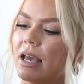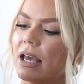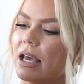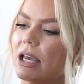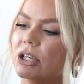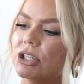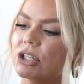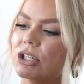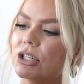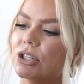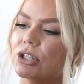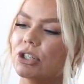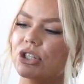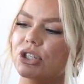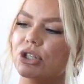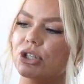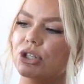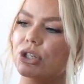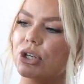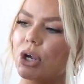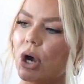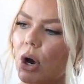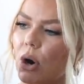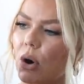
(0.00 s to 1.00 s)
It's just
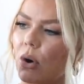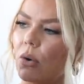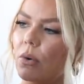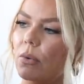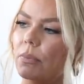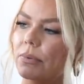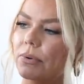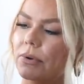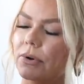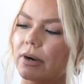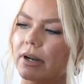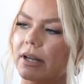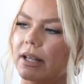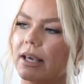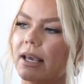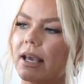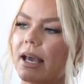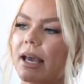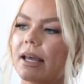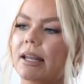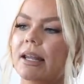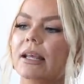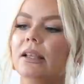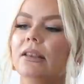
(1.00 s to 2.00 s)
so pretty
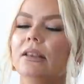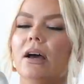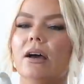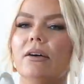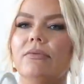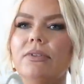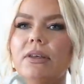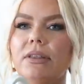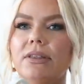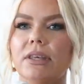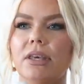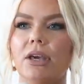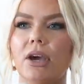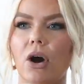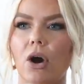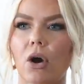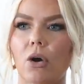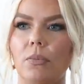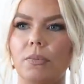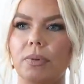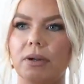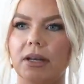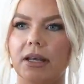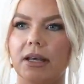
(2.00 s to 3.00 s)
and I love that the
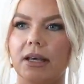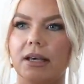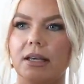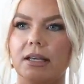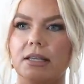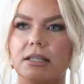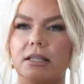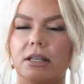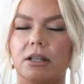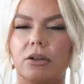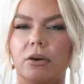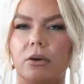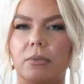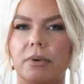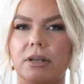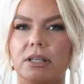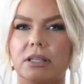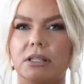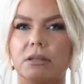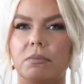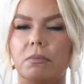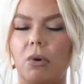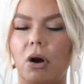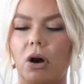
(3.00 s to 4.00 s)
opening is a little bit
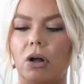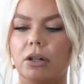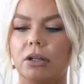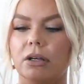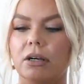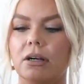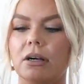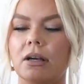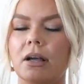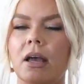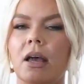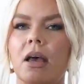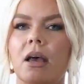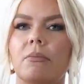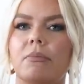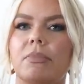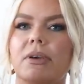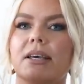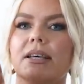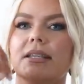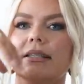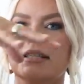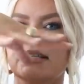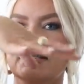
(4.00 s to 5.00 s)
smaller
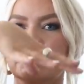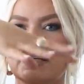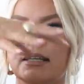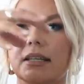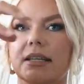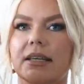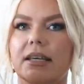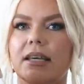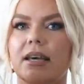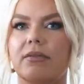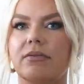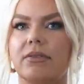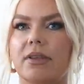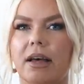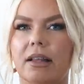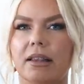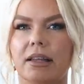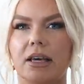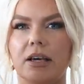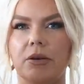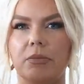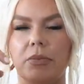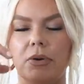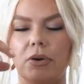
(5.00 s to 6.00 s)
because it's gonna give that
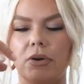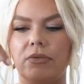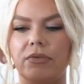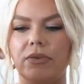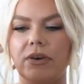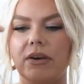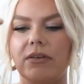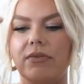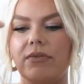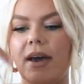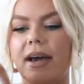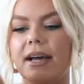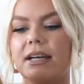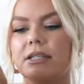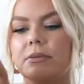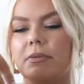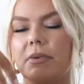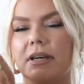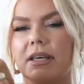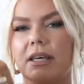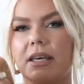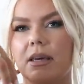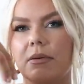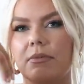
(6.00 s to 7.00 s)
like poofy effect
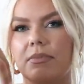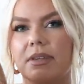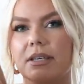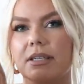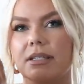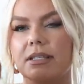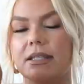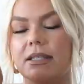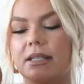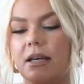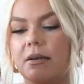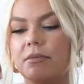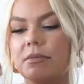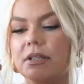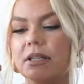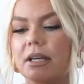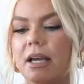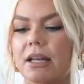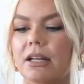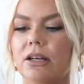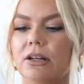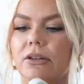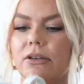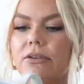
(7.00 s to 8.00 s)
but keep the stems
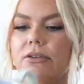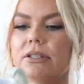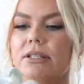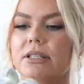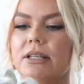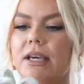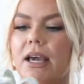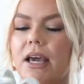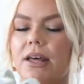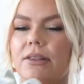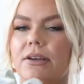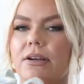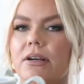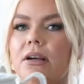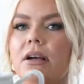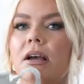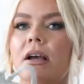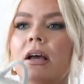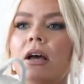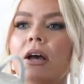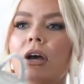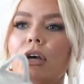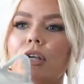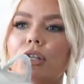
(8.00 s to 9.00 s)
kind of close together.
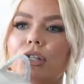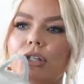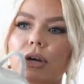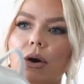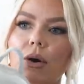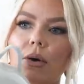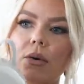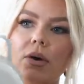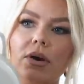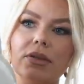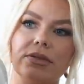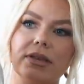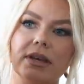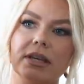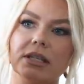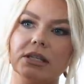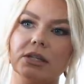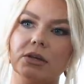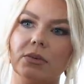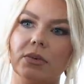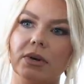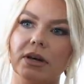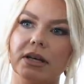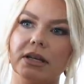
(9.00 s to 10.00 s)
So
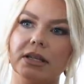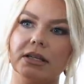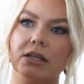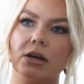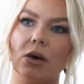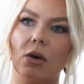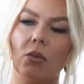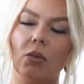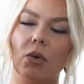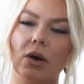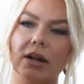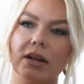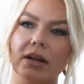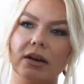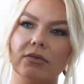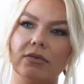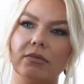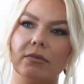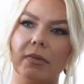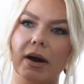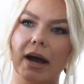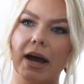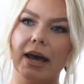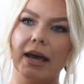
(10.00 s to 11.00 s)
this was one
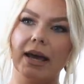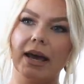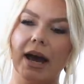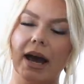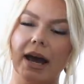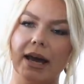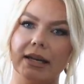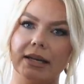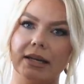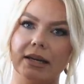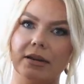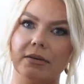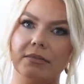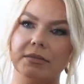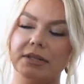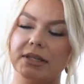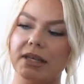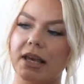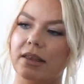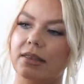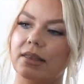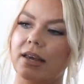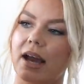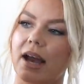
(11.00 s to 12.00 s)
of my items
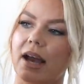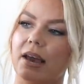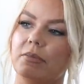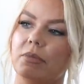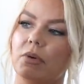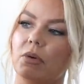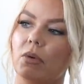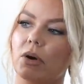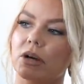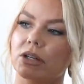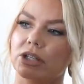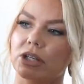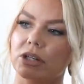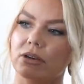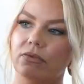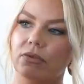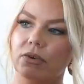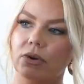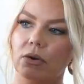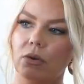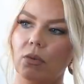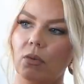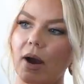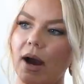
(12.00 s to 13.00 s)
that I've been watching
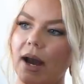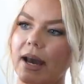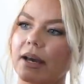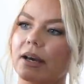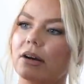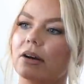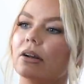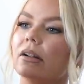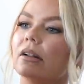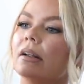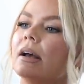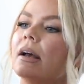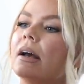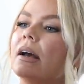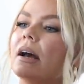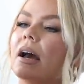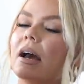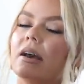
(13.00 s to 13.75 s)
for a while.